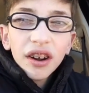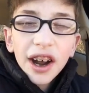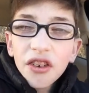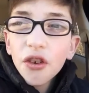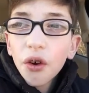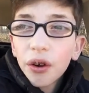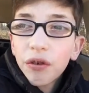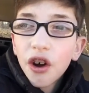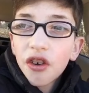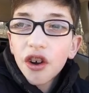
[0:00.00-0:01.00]
That's not the
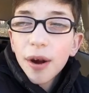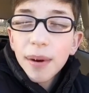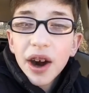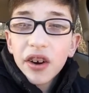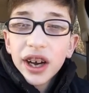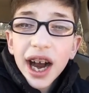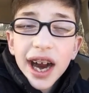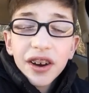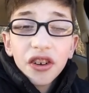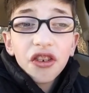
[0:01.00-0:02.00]
first time Harry
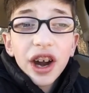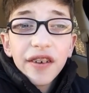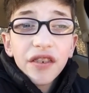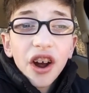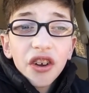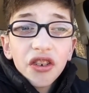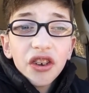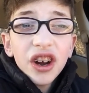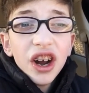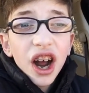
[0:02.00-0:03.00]
Kane has saved us.
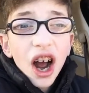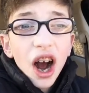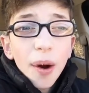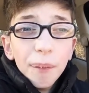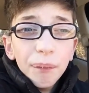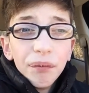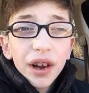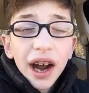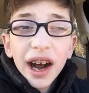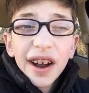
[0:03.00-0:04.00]
Drawing.
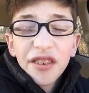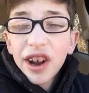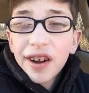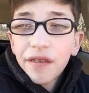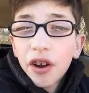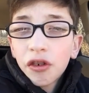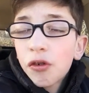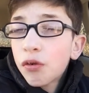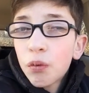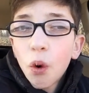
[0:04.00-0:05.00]

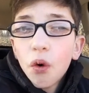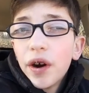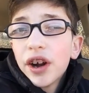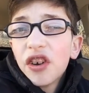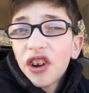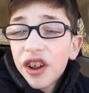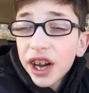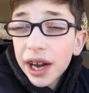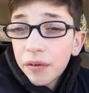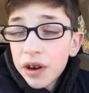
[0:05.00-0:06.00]
Because I
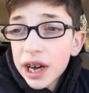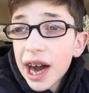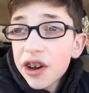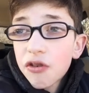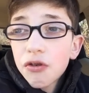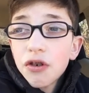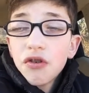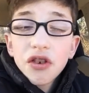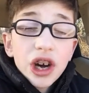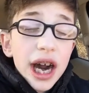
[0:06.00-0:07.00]
think if we had drew
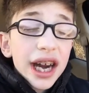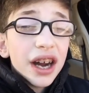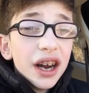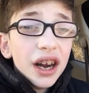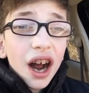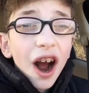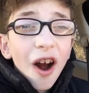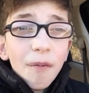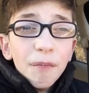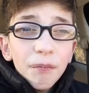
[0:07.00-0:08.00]
today,
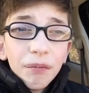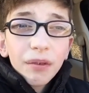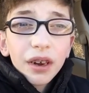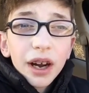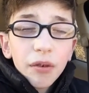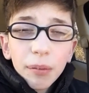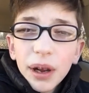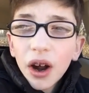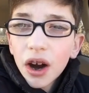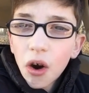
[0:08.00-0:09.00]
it would have been
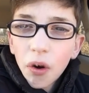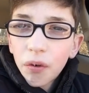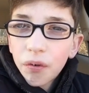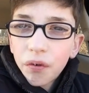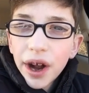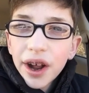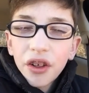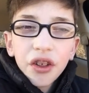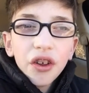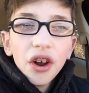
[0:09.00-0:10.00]
like our
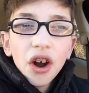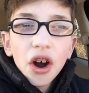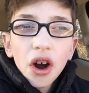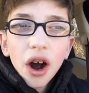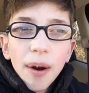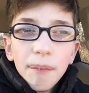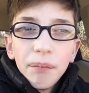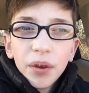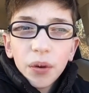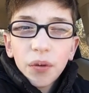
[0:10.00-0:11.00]
fifth
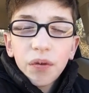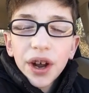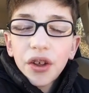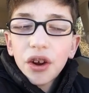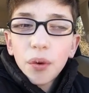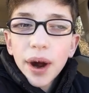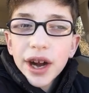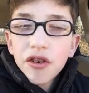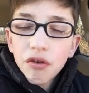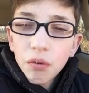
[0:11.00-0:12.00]

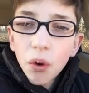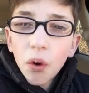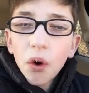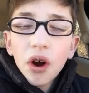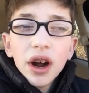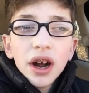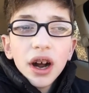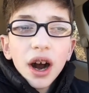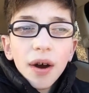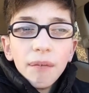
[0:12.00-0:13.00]
away draw
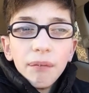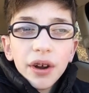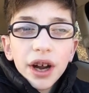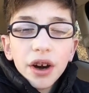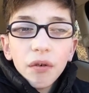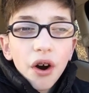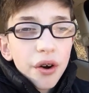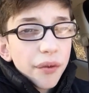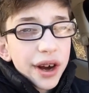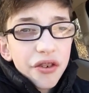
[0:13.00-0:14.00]
in a
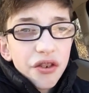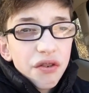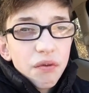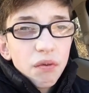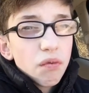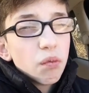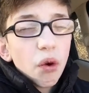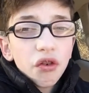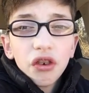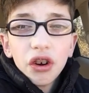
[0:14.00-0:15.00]
row, which
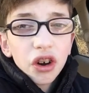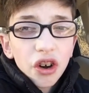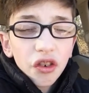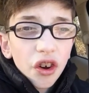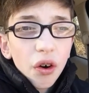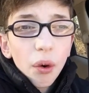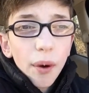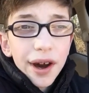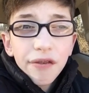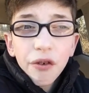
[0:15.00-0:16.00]
wasn't good. So our
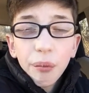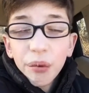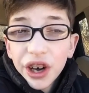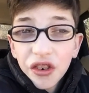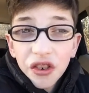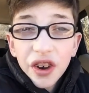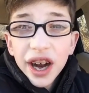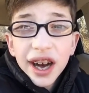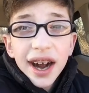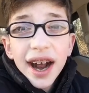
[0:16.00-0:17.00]
away form
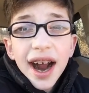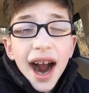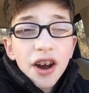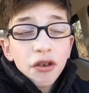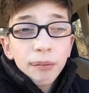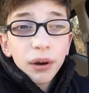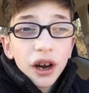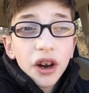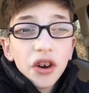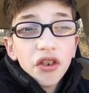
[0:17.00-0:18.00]
recently hasn't
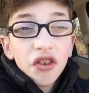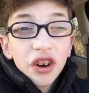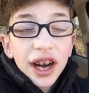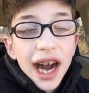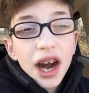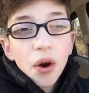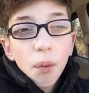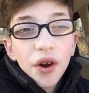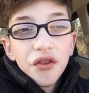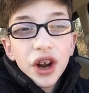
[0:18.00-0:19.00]
been good. To get a
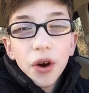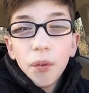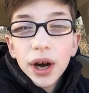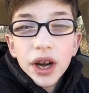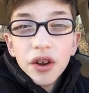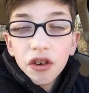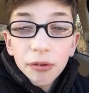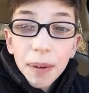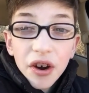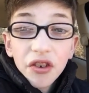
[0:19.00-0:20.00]
1-0 win,
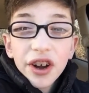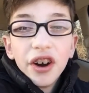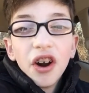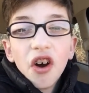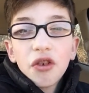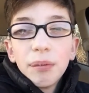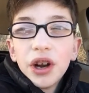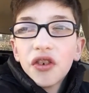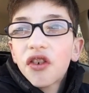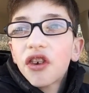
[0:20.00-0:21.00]
especially in the last
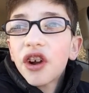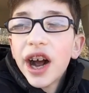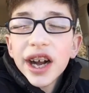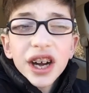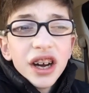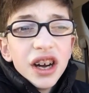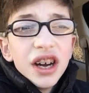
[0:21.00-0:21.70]
minutes today,